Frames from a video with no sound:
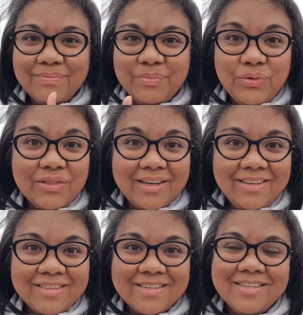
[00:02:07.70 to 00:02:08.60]

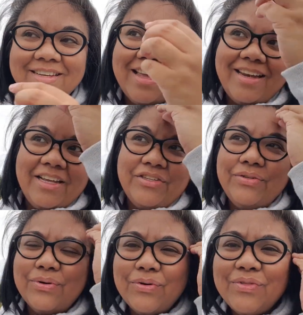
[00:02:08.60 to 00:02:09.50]
Moonlight, and I
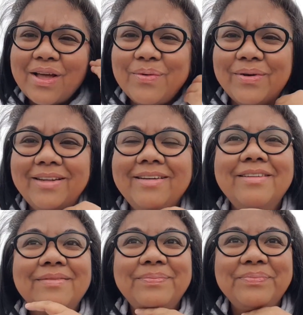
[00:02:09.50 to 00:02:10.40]
do own that one.
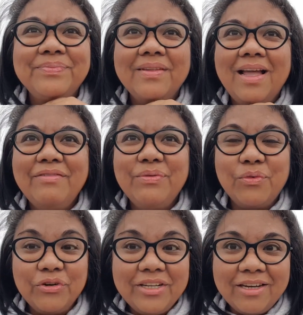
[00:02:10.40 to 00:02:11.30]
I haven't
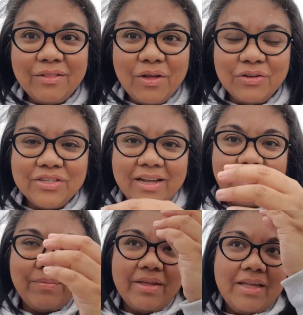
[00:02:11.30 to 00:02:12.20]
worn it in a long
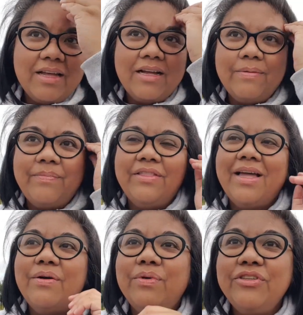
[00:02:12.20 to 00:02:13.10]
time, but
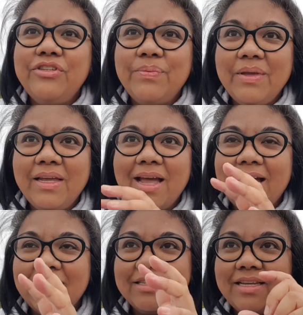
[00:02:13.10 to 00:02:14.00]
that one to me
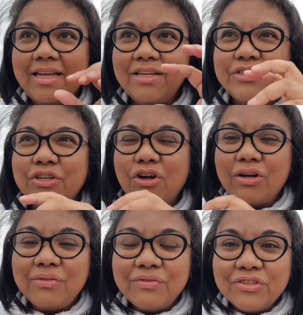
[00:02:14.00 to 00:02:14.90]
has a
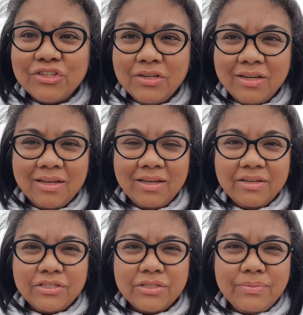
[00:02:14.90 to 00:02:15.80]
soft,
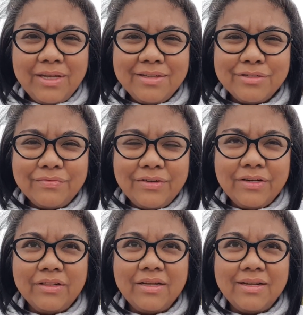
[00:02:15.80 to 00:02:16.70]
sweet,
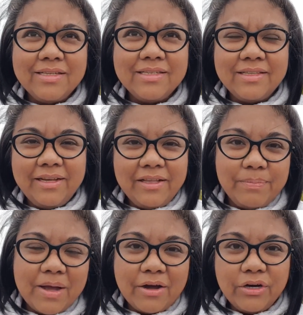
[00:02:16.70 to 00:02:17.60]
vanilla, slightly
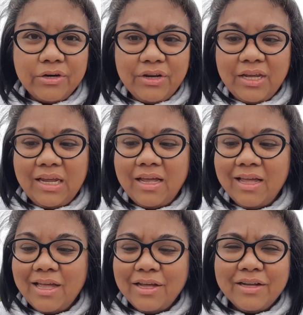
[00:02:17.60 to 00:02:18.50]
powdery,
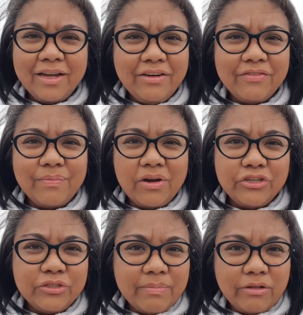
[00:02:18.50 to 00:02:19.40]
kind of
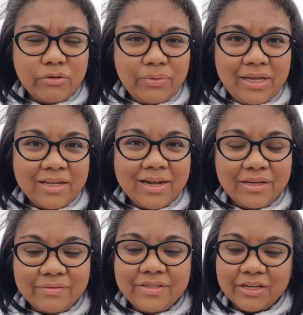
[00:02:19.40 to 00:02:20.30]
marshmallowy
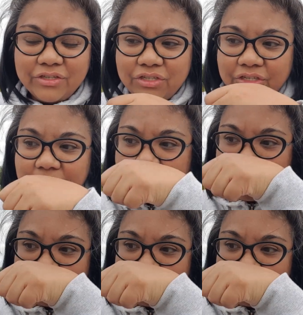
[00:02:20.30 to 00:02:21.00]
kind of texture.